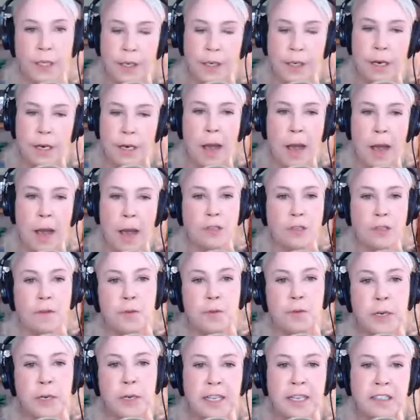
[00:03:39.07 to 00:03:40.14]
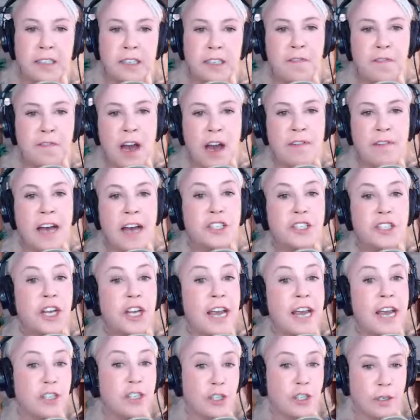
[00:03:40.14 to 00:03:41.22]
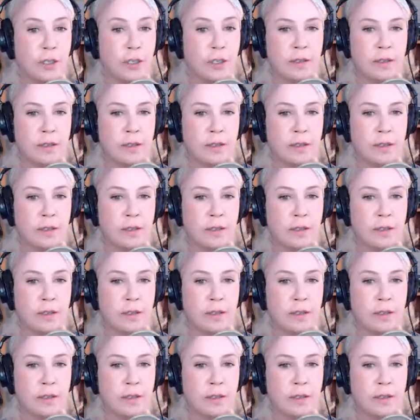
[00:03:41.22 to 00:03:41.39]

Microsoft 365 Education